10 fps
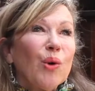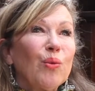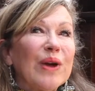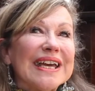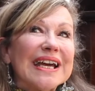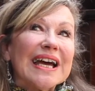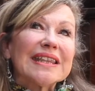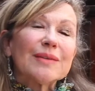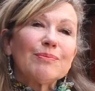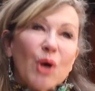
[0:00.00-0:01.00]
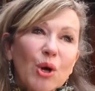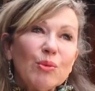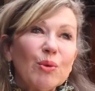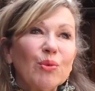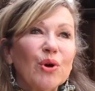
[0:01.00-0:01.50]
we at the
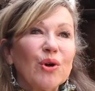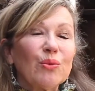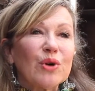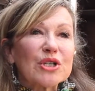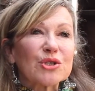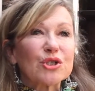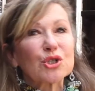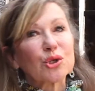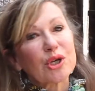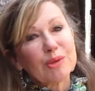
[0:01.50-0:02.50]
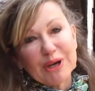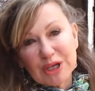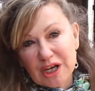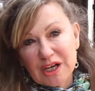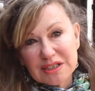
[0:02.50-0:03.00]
moment we're sort of talking about
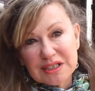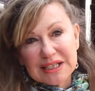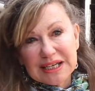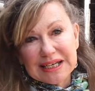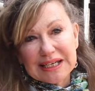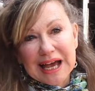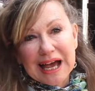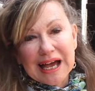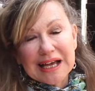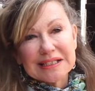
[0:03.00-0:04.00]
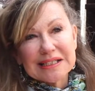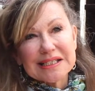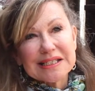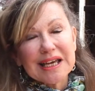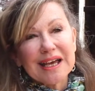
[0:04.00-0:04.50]
casting, and